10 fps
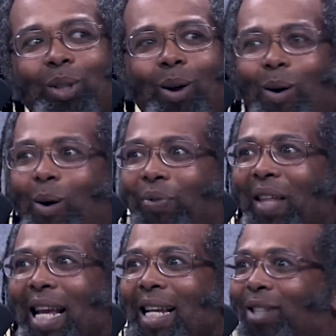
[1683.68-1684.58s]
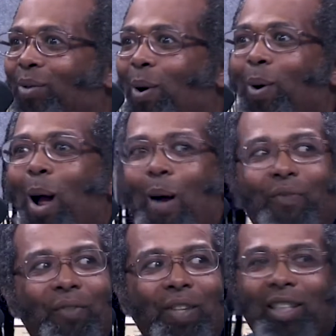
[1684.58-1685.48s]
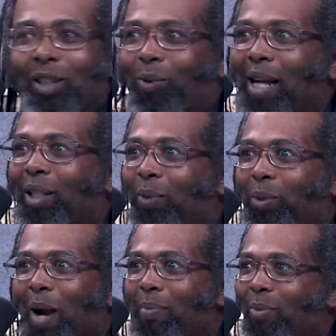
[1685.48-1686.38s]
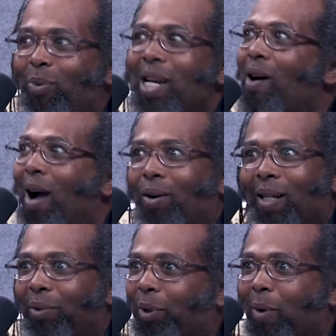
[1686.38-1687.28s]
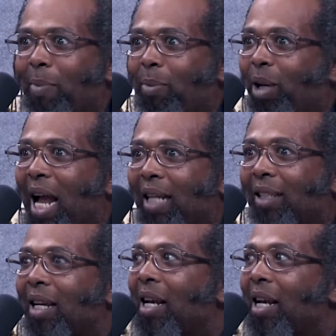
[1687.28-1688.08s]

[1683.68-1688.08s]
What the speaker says: the whole thing is thrown off if it's just crazy rich white people. We know how crazy rich white people act.